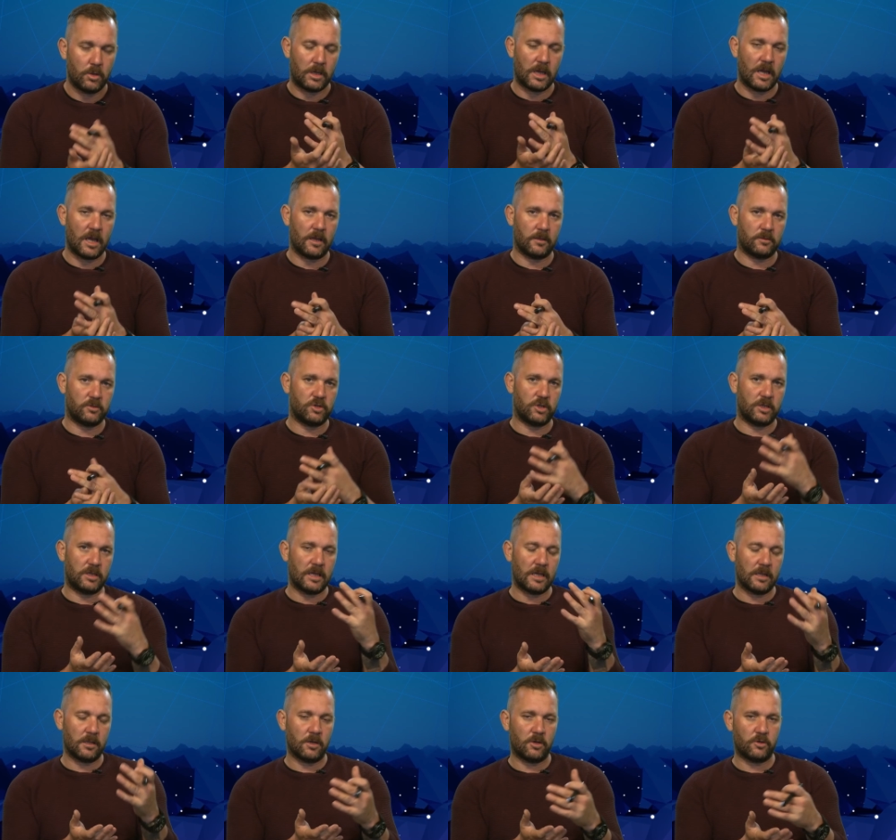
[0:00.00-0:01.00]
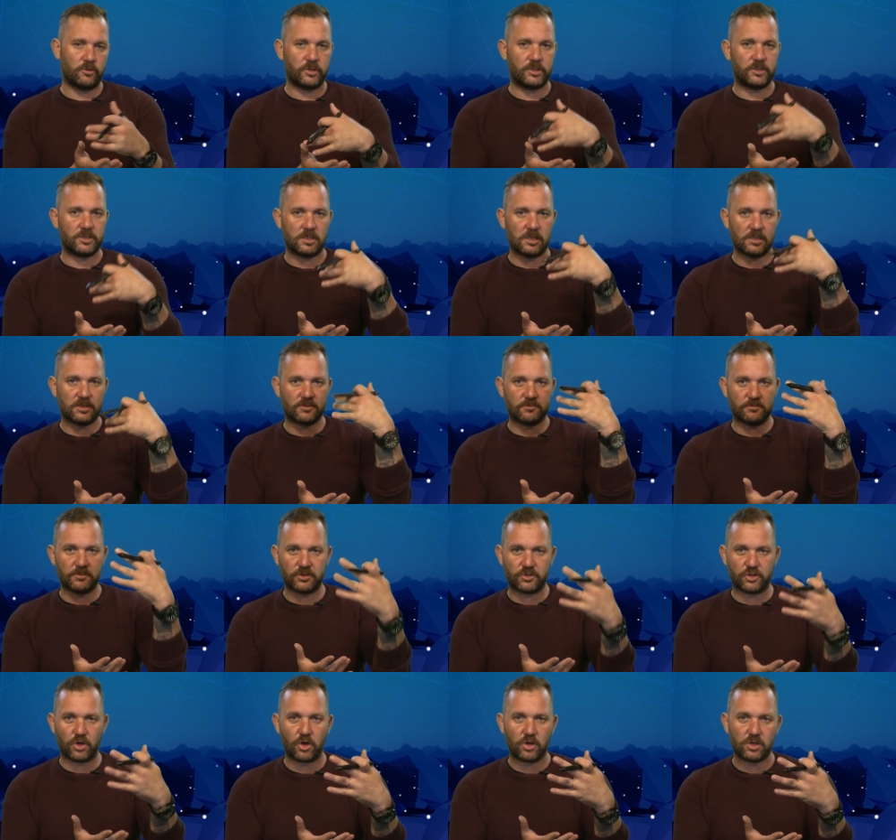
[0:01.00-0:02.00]
Okay, Tugela originates from the
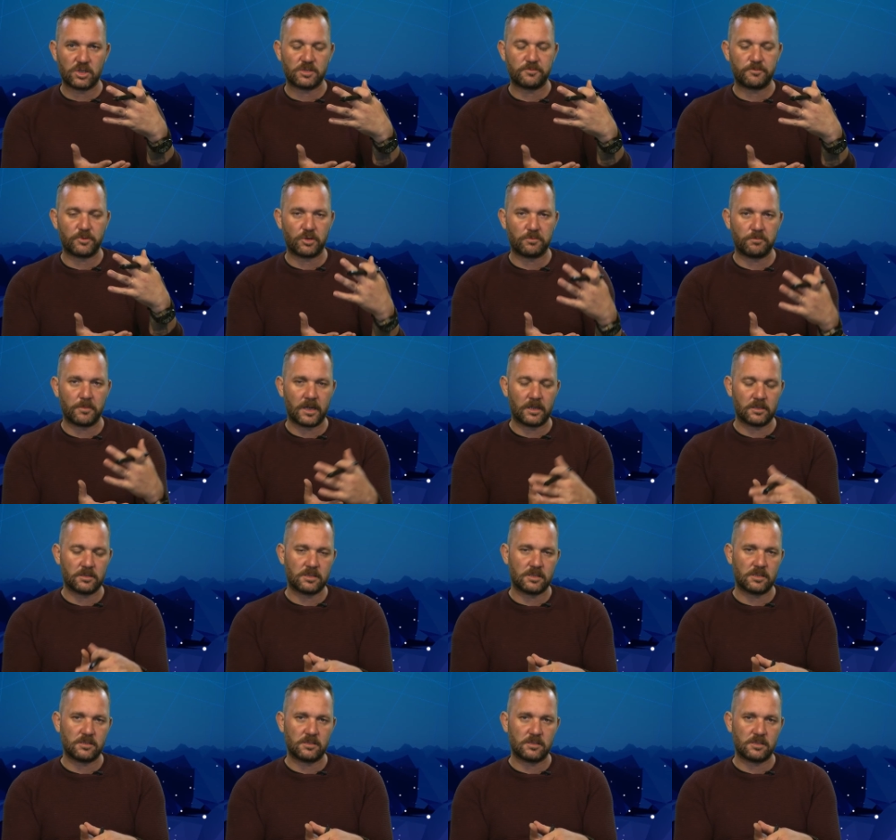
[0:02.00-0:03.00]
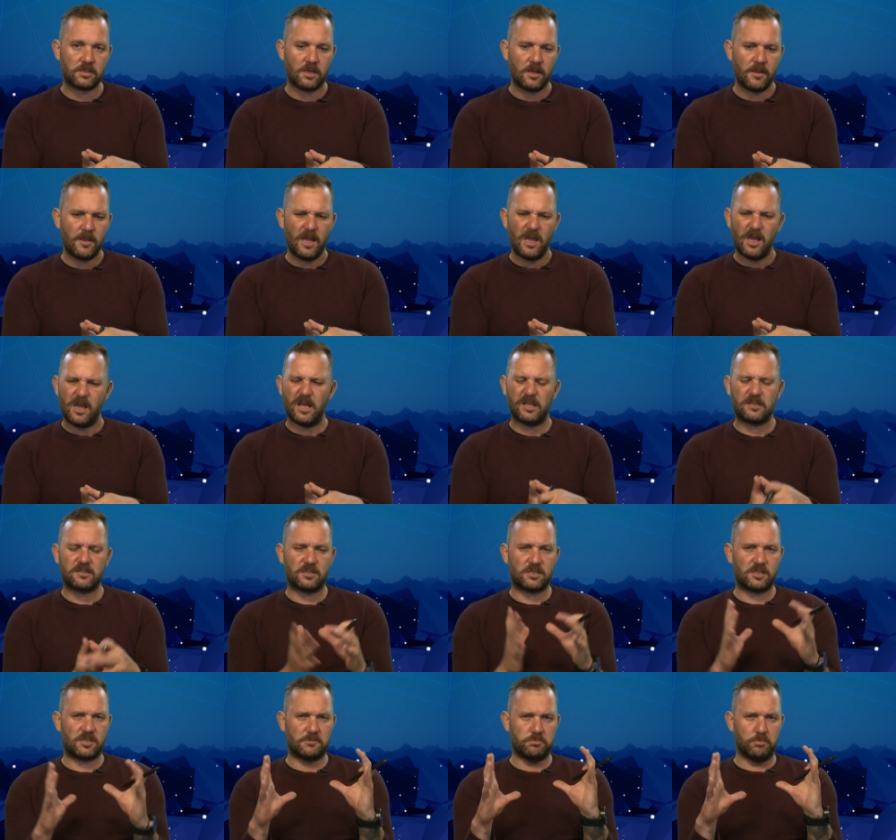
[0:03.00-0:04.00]
Drakensberg Mountains. It's a
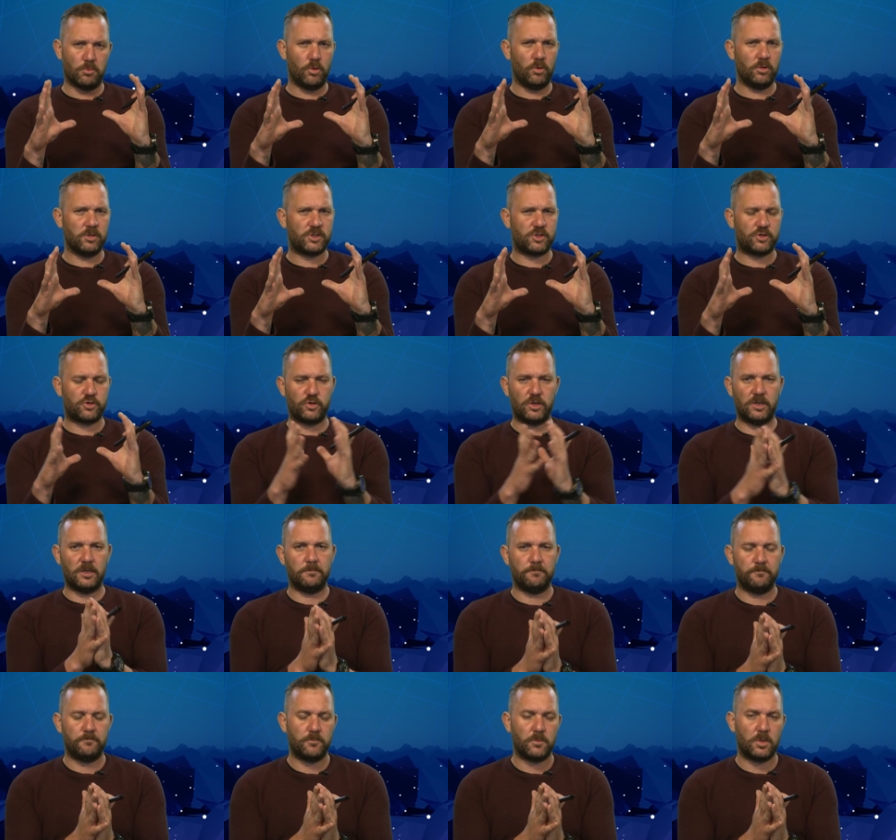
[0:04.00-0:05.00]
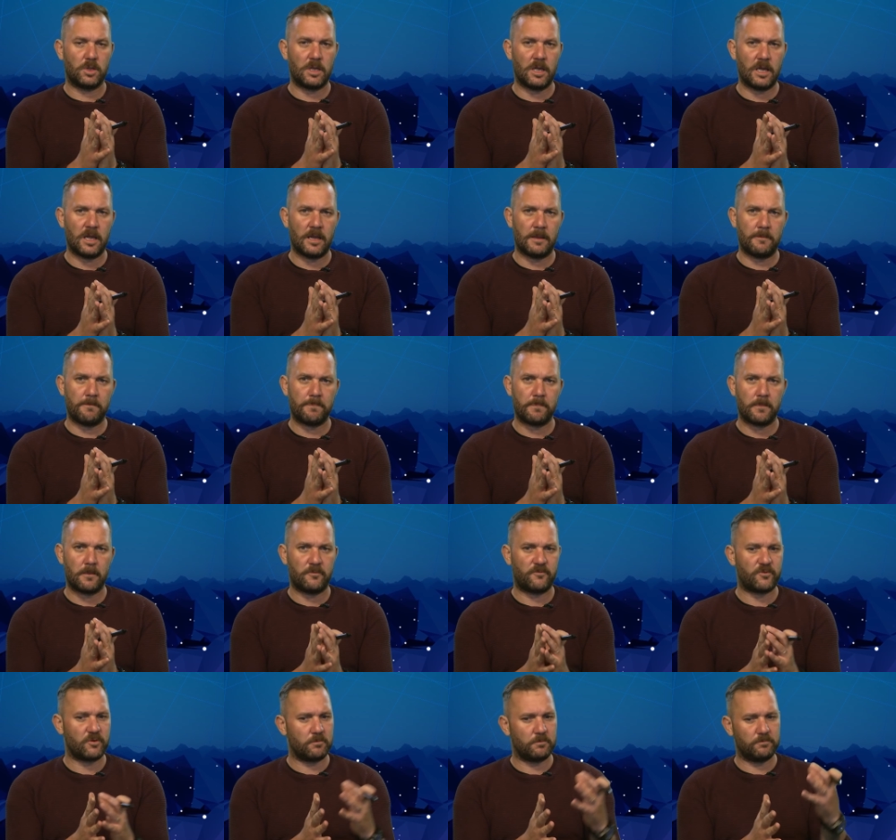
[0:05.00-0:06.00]
small stream. Okay,
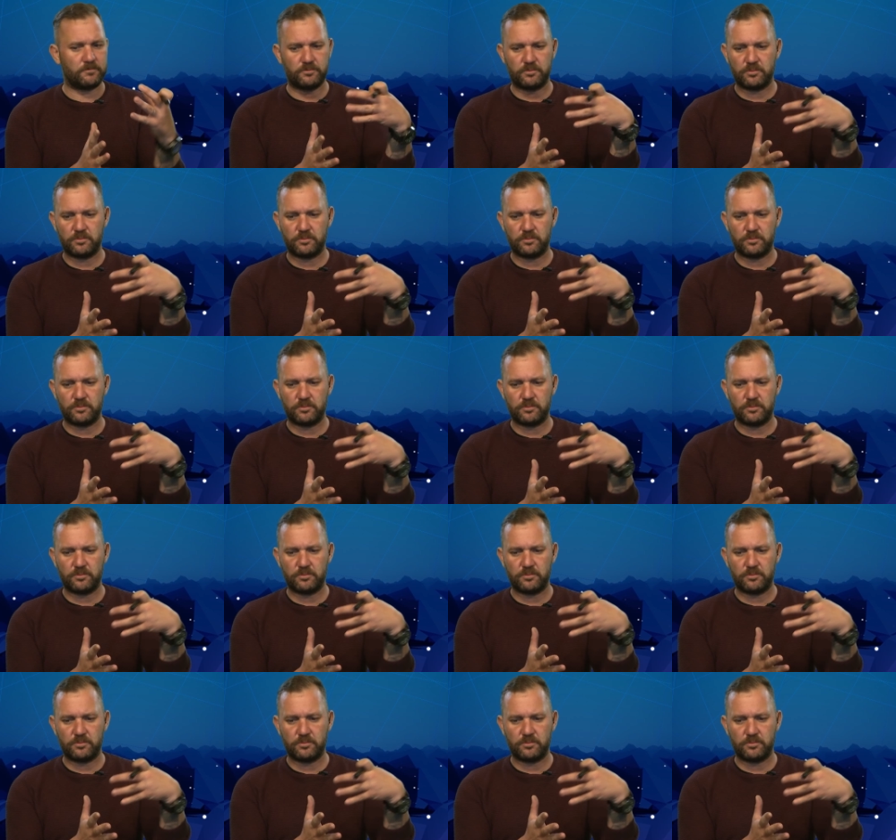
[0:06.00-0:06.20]
from,